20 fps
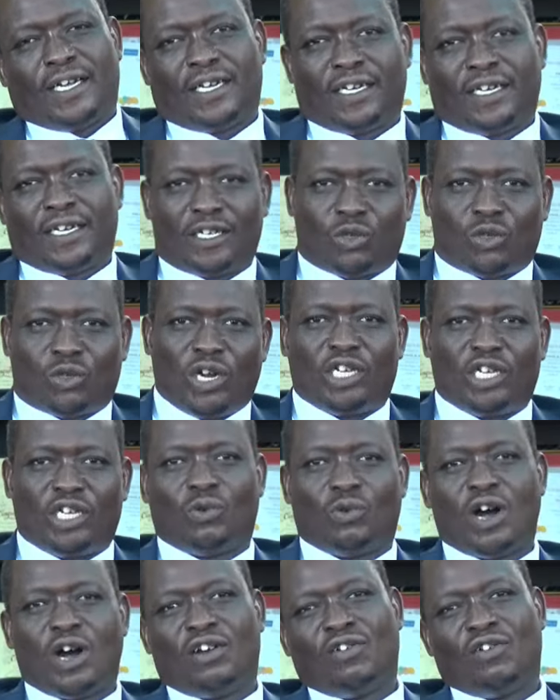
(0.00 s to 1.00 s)

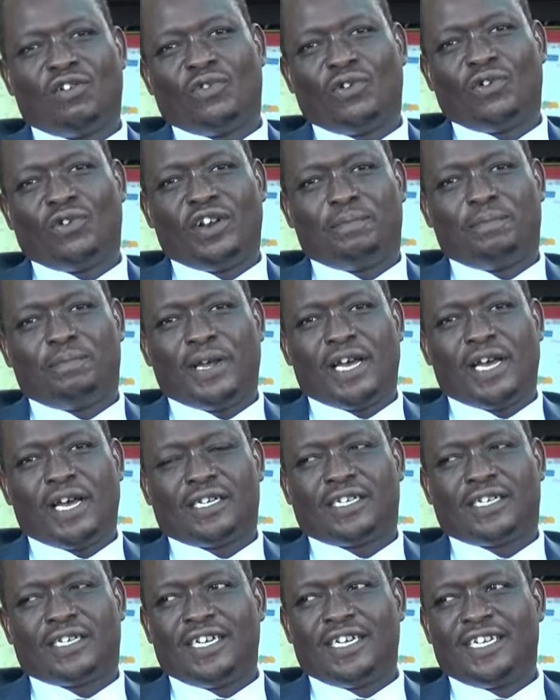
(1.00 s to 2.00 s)
21 of you in
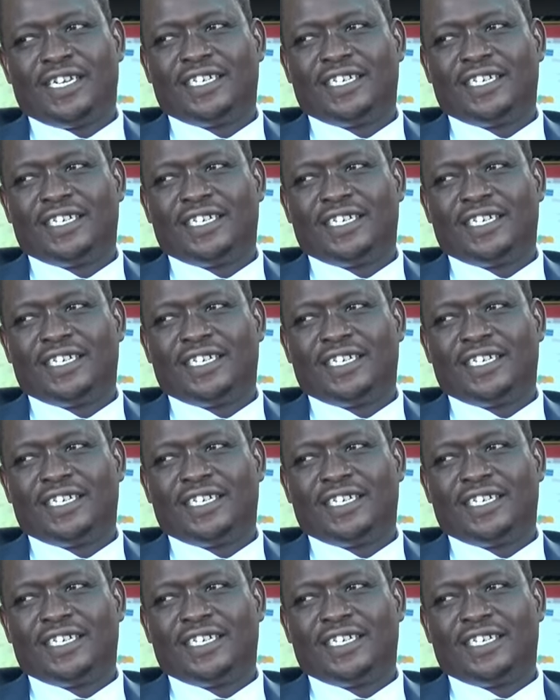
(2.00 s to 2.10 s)
PhD,